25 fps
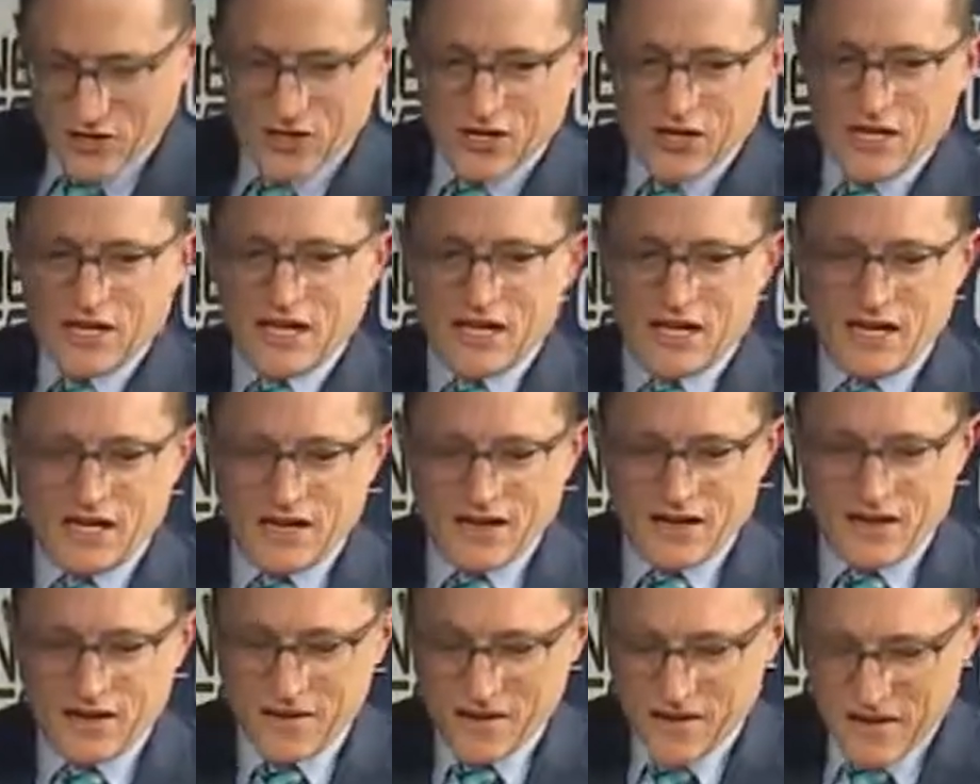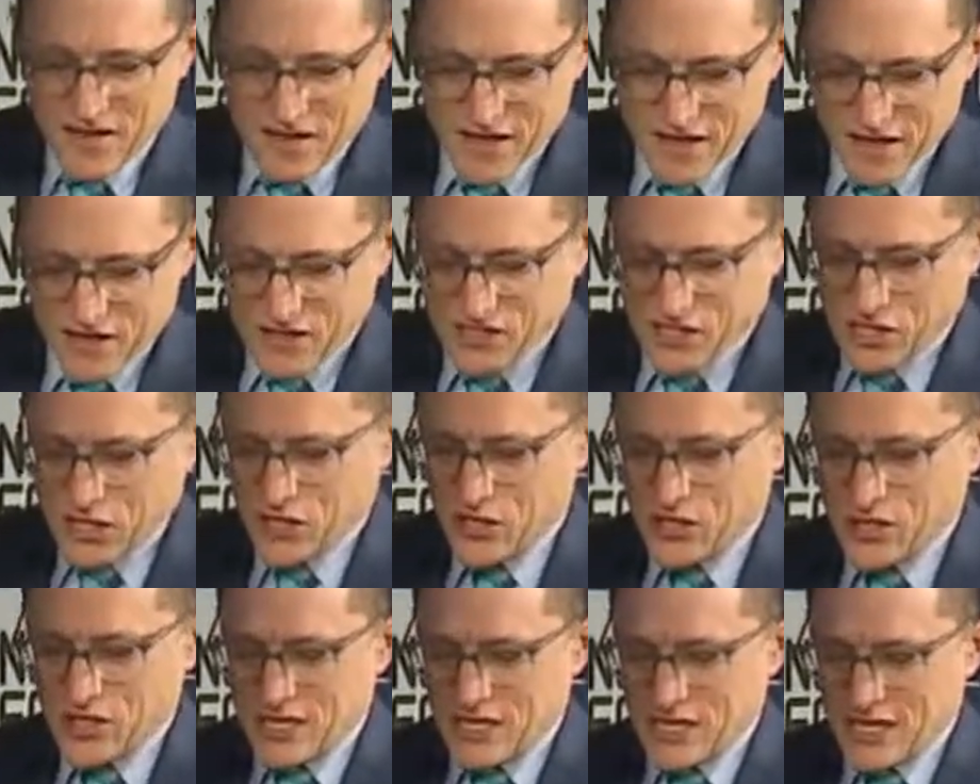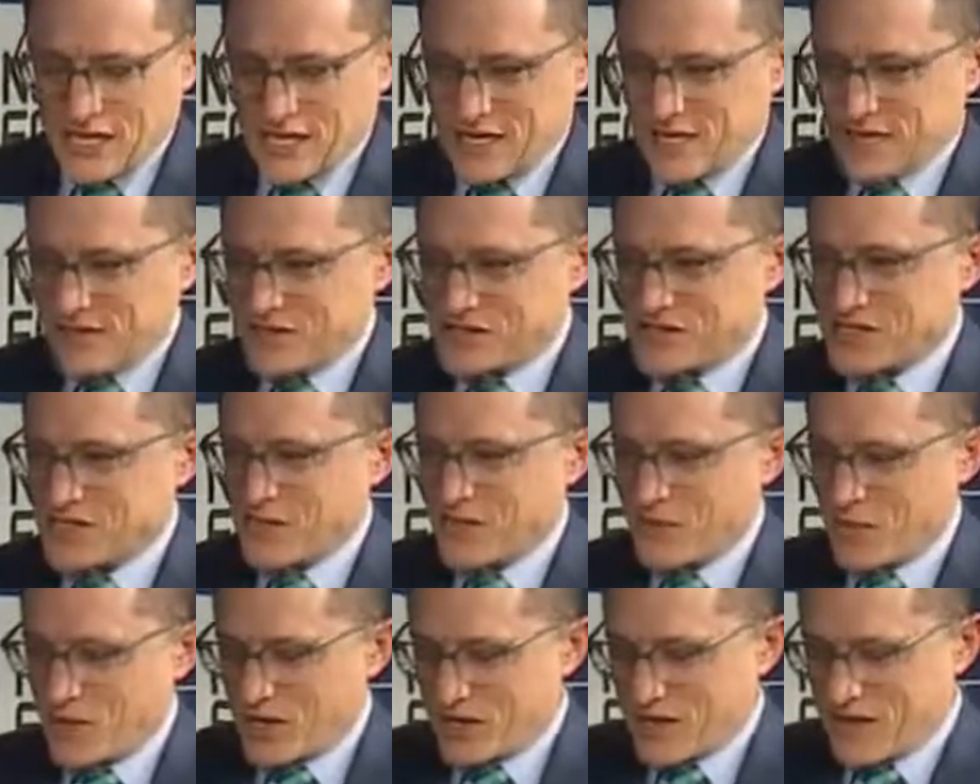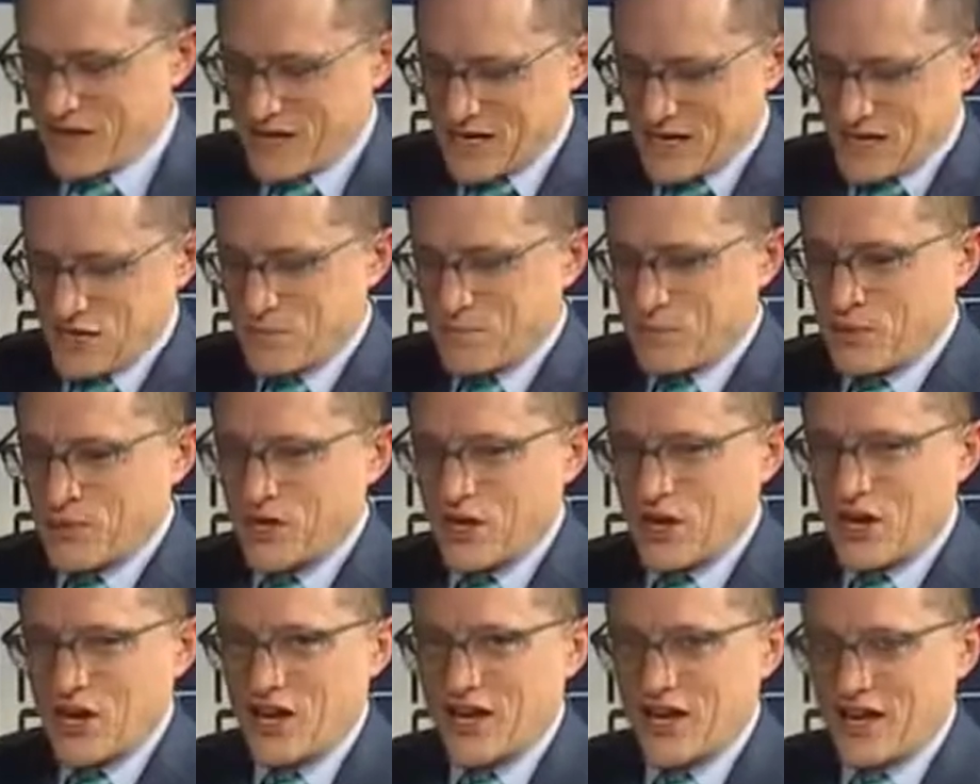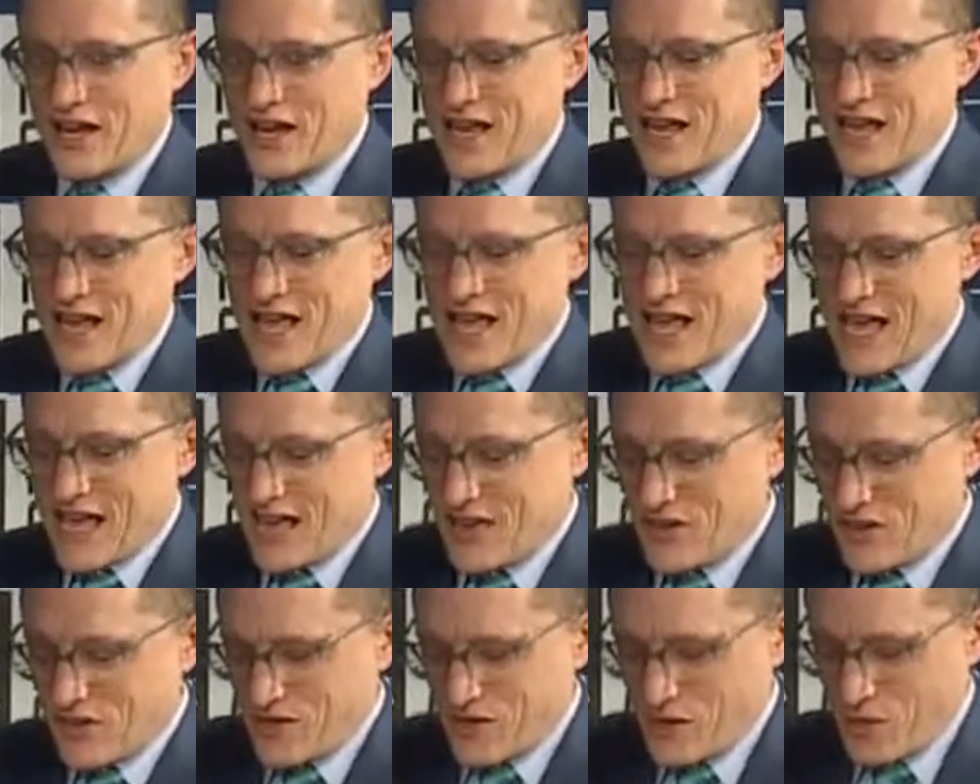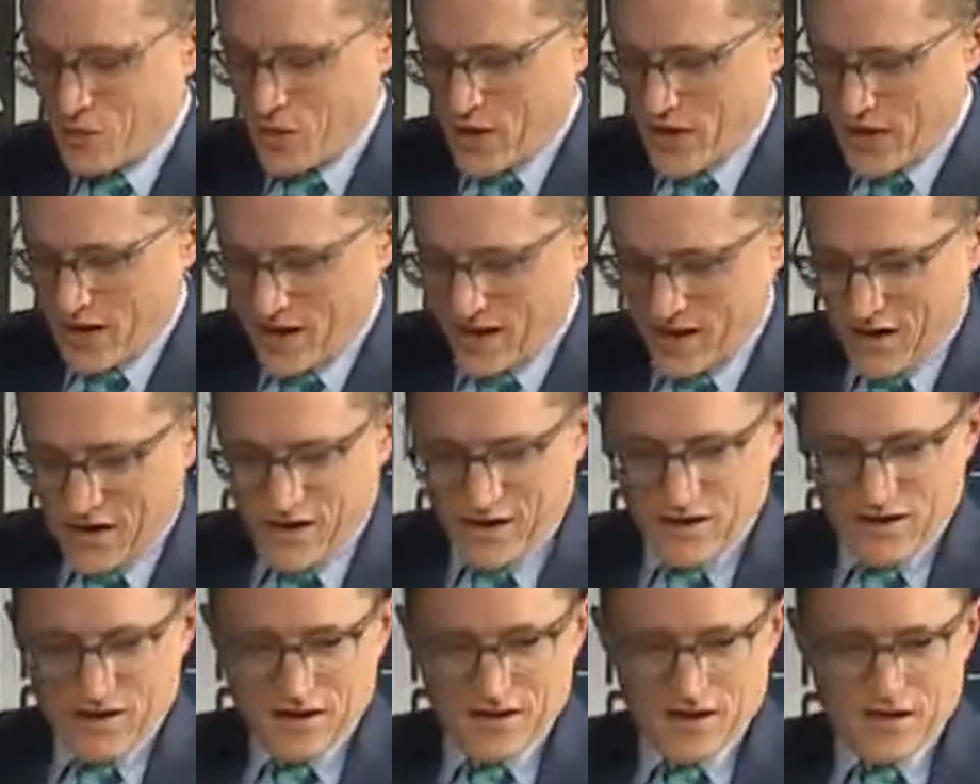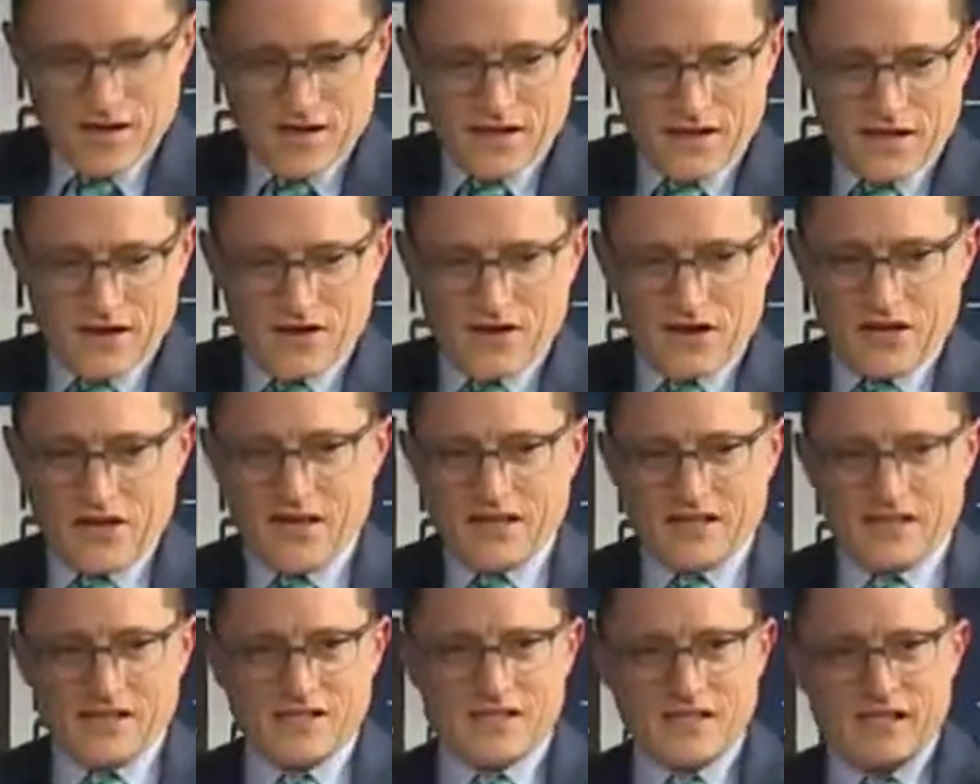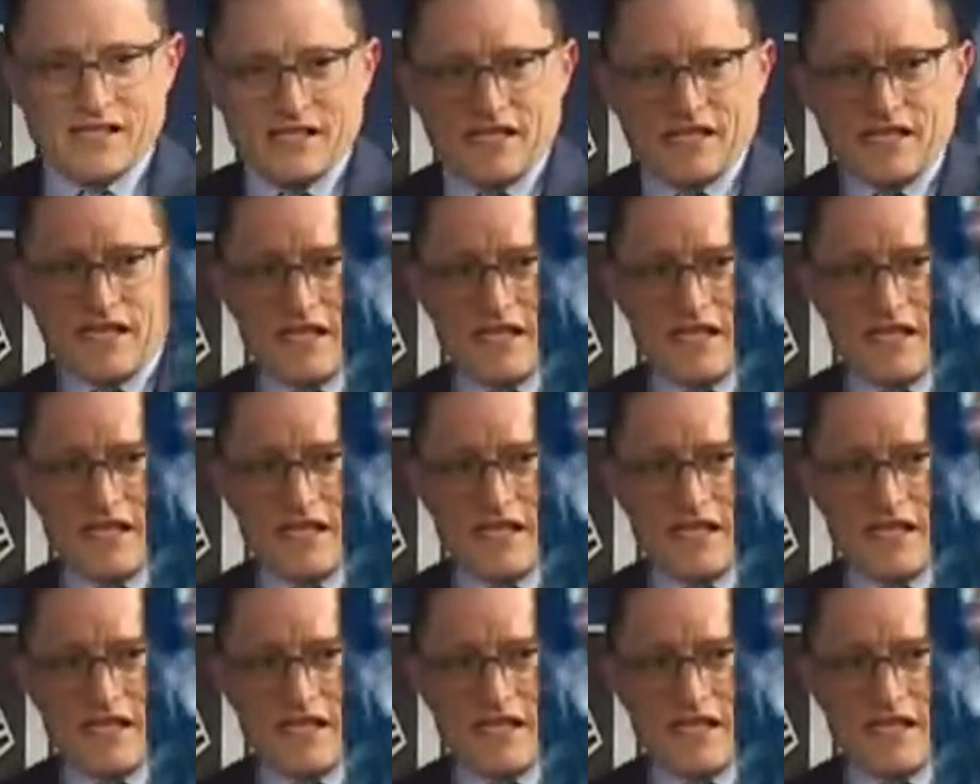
hoodie here. There's a hoodie in here somewhere that you put on and you can wear there it is. You see